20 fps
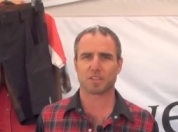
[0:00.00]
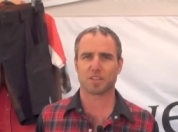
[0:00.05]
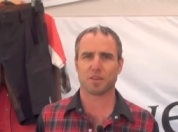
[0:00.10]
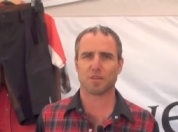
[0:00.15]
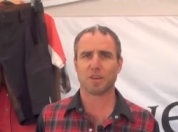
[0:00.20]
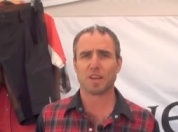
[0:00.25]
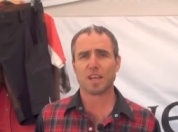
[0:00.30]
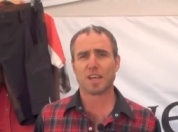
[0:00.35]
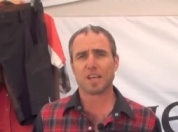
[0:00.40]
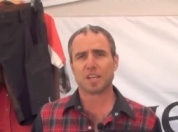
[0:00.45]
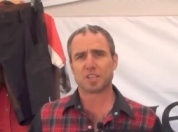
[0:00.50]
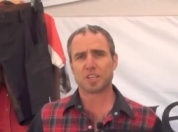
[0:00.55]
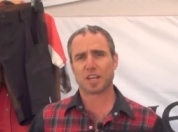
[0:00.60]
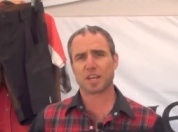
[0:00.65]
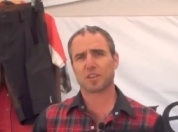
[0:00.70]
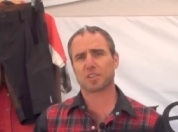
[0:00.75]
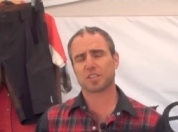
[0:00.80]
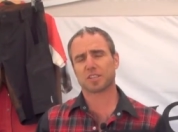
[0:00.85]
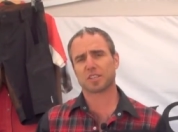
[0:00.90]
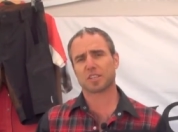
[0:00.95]
So
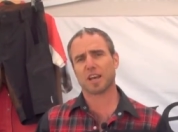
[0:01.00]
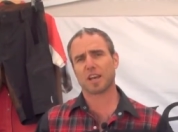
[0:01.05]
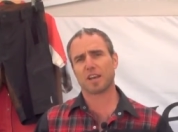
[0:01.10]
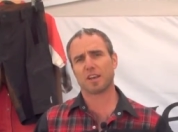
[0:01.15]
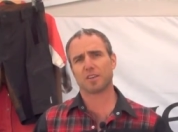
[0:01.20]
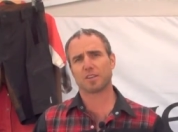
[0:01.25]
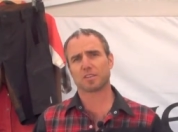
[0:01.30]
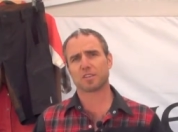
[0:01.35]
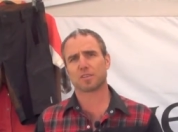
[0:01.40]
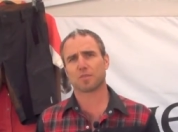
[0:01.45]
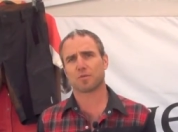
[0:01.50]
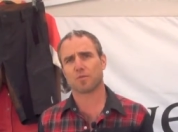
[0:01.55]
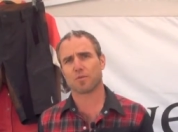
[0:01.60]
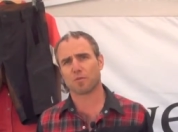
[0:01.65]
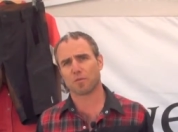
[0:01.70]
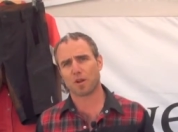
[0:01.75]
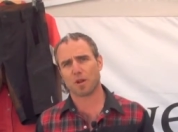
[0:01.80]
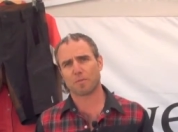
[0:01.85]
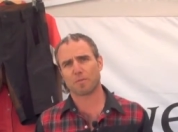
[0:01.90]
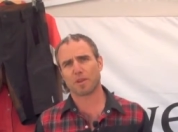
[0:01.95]
check out the styles.
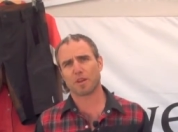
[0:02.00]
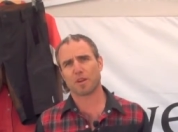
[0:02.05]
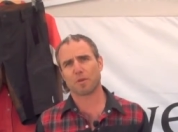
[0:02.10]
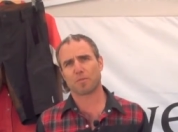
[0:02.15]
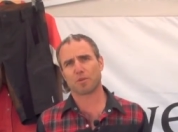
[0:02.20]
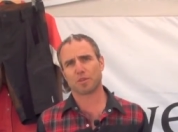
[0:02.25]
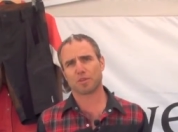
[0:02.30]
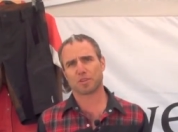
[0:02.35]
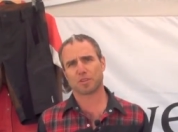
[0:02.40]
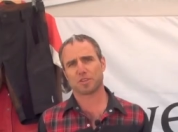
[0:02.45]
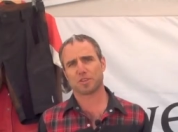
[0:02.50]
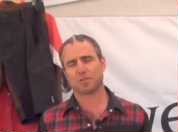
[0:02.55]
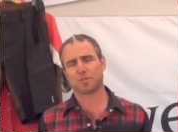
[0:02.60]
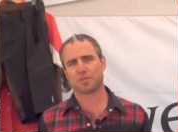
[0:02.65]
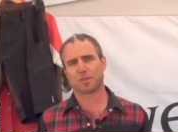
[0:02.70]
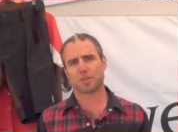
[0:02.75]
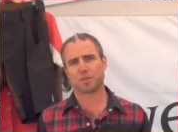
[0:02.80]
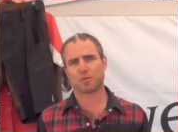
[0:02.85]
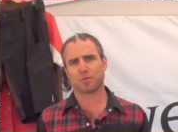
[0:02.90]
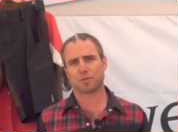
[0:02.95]
We're up there producing
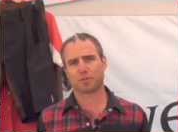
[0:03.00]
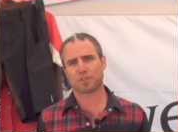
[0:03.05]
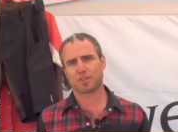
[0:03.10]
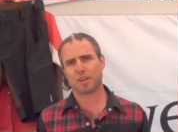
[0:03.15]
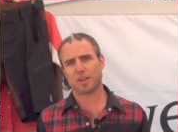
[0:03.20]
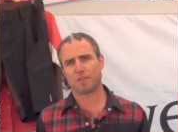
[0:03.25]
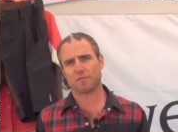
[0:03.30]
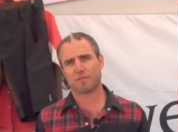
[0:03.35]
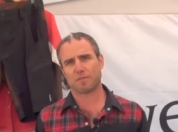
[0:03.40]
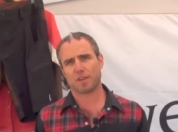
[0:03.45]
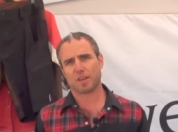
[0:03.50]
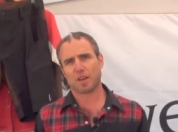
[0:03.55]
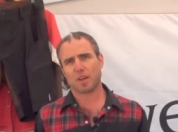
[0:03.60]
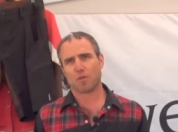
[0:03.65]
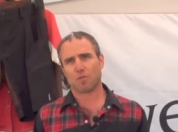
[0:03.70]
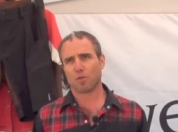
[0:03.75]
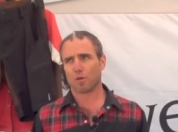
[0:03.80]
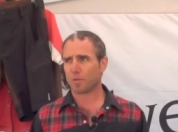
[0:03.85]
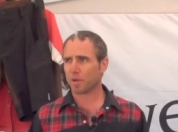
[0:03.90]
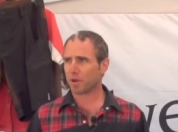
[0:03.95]
new and cool stuff.
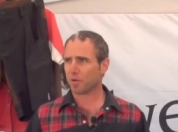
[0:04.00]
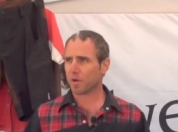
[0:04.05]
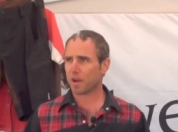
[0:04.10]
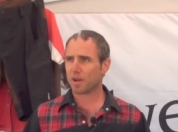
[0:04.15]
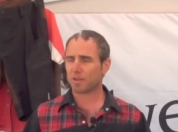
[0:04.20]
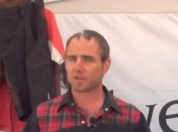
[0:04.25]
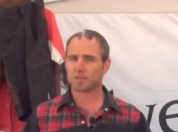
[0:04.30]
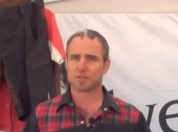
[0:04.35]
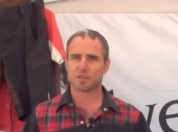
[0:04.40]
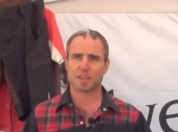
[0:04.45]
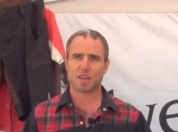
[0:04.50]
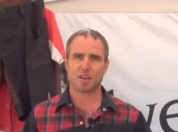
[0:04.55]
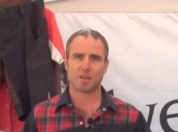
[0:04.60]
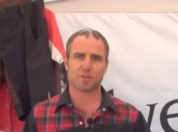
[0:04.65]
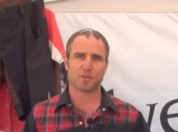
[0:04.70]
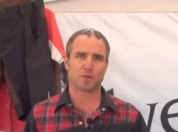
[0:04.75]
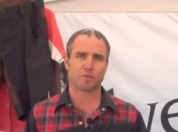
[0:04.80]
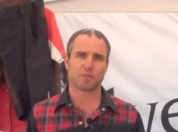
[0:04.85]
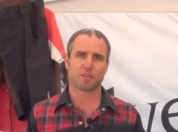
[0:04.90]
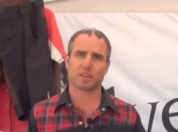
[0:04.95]
We'll be around your
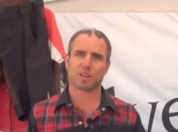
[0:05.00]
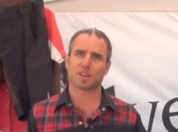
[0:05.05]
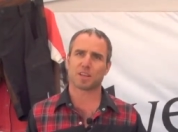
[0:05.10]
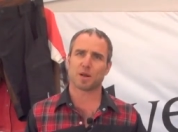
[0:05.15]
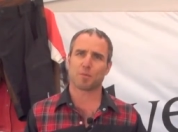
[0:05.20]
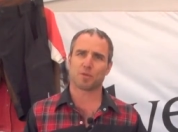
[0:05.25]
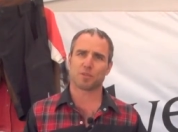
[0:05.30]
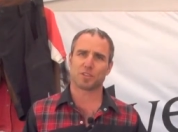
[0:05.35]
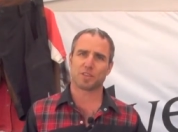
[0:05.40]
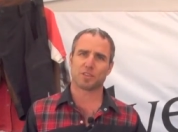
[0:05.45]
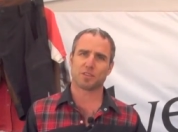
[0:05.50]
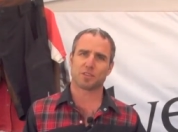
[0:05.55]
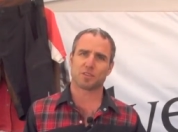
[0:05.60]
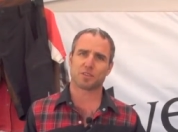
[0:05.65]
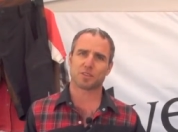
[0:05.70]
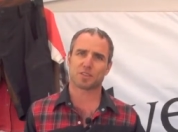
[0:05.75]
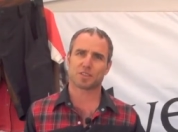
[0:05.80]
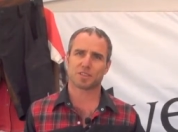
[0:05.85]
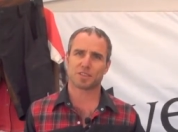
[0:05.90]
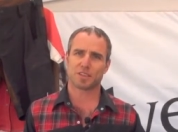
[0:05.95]
town, hopefully in a couple
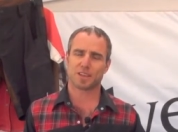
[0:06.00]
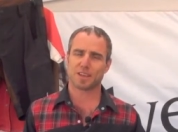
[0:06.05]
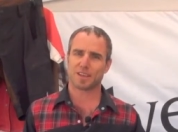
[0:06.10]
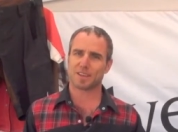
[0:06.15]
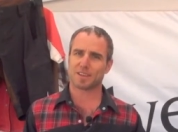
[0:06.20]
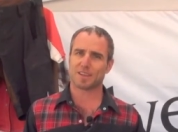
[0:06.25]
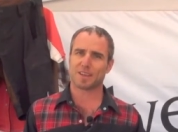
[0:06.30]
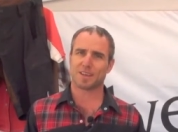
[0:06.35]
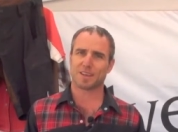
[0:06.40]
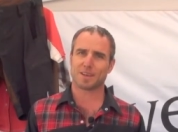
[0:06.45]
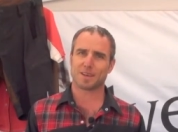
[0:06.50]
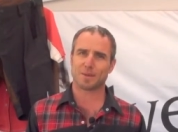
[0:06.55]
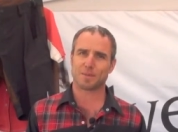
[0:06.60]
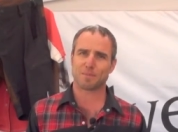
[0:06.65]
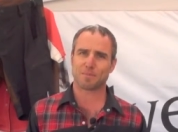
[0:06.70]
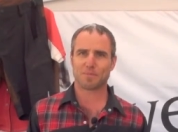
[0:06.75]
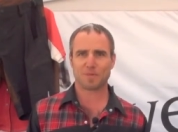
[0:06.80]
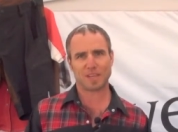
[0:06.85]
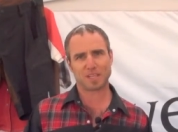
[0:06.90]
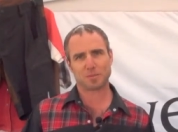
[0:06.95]
dealers, and
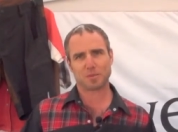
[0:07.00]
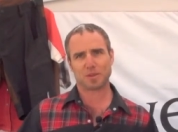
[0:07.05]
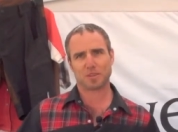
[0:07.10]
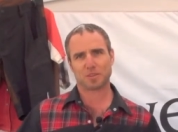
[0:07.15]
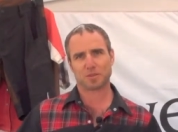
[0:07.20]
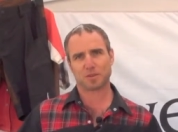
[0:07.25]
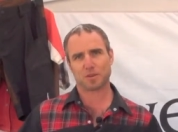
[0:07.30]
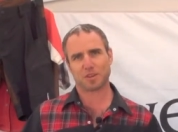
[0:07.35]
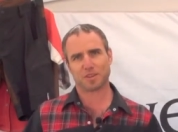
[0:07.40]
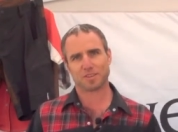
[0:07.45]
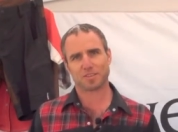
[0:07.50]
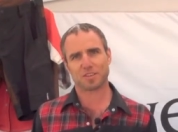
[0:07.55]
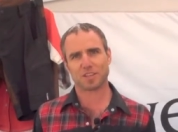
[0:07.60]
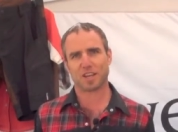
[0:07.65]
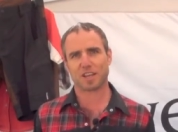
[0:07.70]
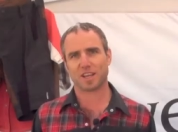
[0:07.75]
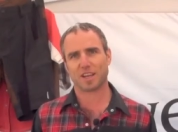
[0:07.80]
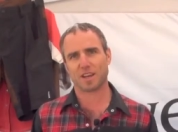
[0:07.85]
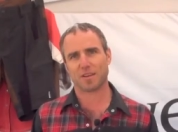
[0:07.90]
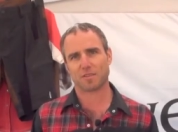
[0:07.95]
that's my story.
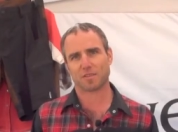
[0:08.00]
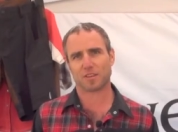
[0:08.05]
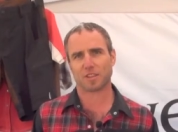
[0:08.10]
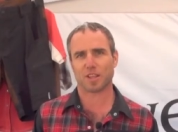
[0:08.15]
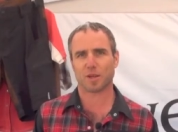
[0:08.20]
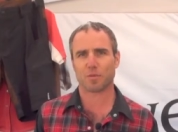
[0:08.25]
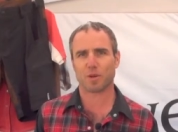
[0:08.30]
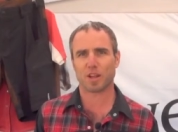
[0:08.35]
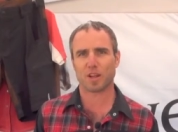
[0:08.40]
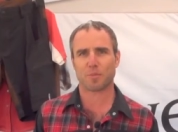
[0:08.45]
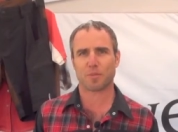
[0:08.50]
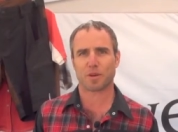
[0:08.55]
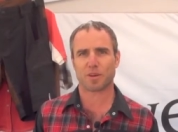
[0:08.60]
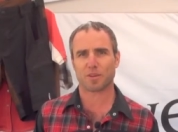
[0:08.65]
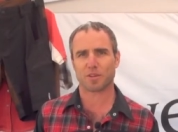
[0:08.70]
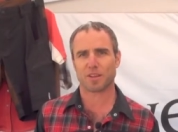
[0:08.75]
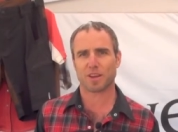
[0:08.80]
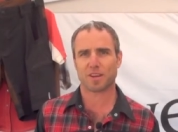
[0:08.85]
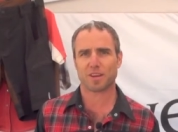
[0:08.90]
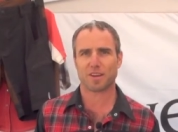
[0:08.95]
Check it out,
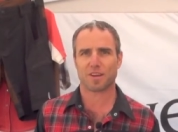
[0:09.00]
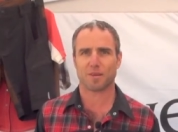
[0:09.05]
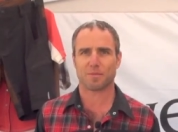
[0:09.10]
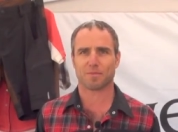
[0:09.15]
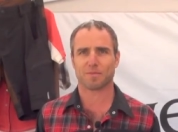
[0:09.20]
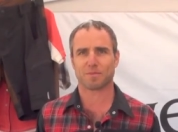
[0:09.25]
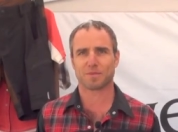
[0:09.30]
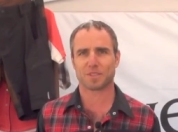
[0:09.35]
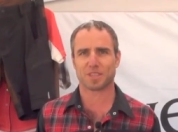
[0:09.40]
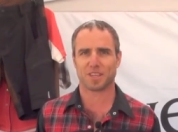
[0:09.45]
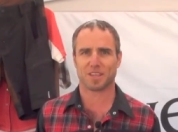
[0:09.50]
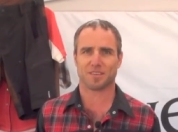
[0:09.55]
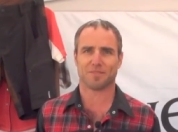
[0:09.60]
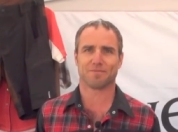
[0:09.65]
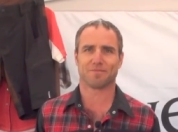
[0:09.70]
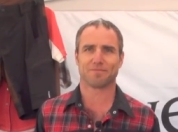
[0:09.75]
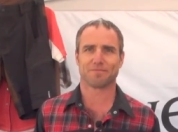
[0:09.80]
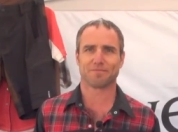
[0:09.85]
clubrideapparel.com. See ya.